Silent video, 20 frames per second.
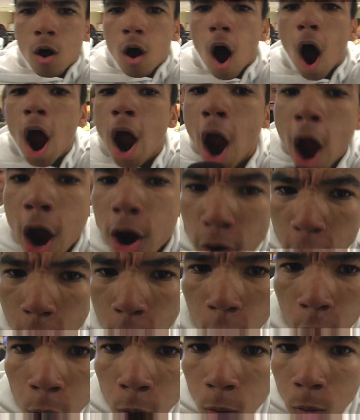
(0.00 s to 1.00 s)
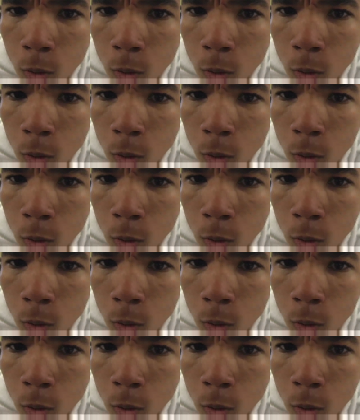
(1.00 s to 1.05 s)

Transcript: I hate you.